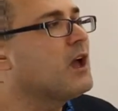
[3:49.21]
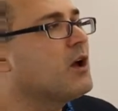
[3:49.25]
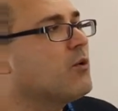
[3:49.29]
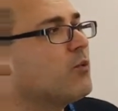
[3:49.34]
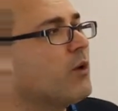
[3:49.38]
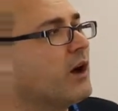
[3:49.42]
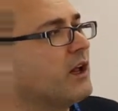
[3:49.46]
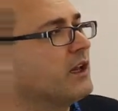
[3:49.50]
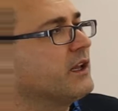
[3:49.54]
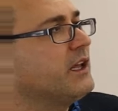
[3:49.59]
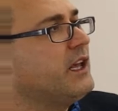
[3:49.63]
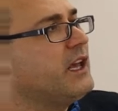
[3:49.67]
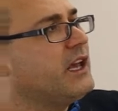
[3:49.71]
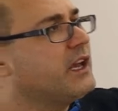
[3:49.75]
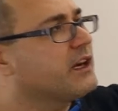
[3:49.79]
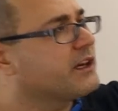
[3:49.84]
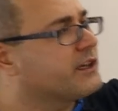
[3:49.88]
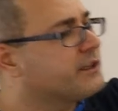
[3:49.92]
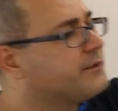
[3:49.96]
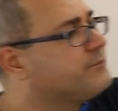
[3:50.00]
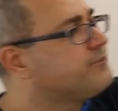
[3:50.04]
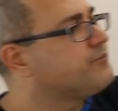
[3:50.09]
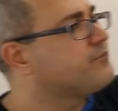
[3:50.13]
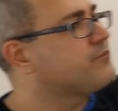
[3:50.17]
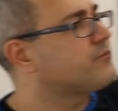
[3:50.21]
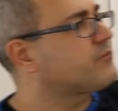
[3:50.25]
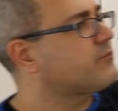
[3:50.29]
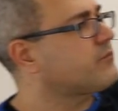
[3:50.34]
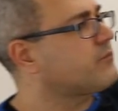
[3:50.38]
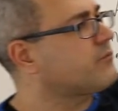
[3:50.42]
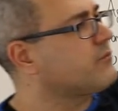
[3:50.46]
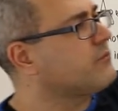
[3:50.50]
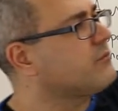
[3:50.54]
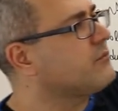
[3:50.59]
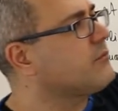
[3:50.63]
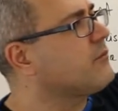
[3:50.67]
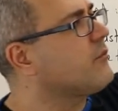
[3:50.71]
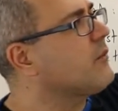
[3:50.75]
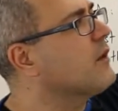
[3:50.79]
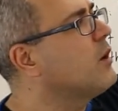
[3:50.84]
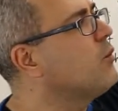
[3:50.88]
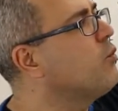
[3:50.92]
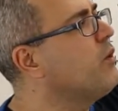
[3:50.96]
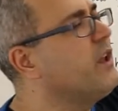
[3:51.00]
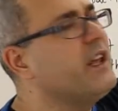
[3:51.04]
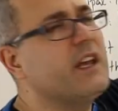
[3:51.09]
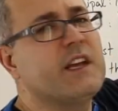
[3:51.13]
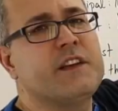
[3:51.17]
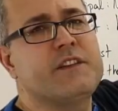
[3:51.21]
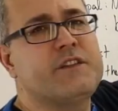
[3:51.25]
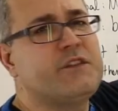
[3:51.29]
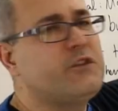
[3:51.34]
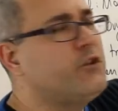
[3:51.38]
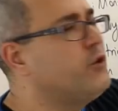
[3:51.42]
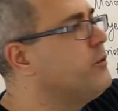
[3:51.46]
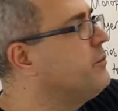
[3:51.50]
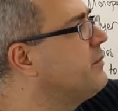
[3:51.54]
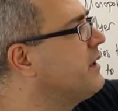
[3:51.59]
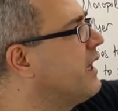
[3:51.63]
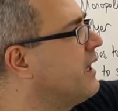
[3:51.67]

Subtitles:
Well, here, we assume